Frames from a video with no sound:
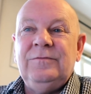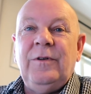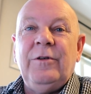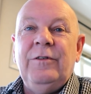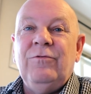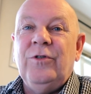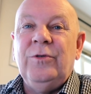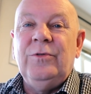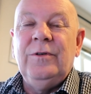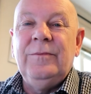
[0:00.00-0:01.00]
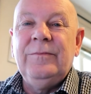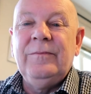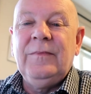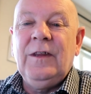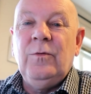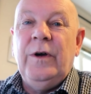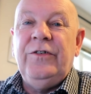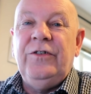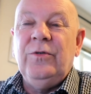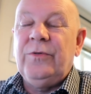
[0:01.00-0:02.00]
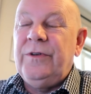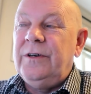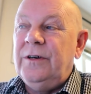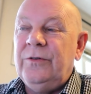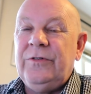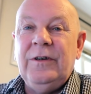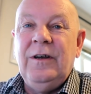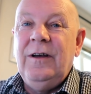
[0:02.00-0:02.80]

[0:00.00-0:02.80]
very rude the way she talked to the girls.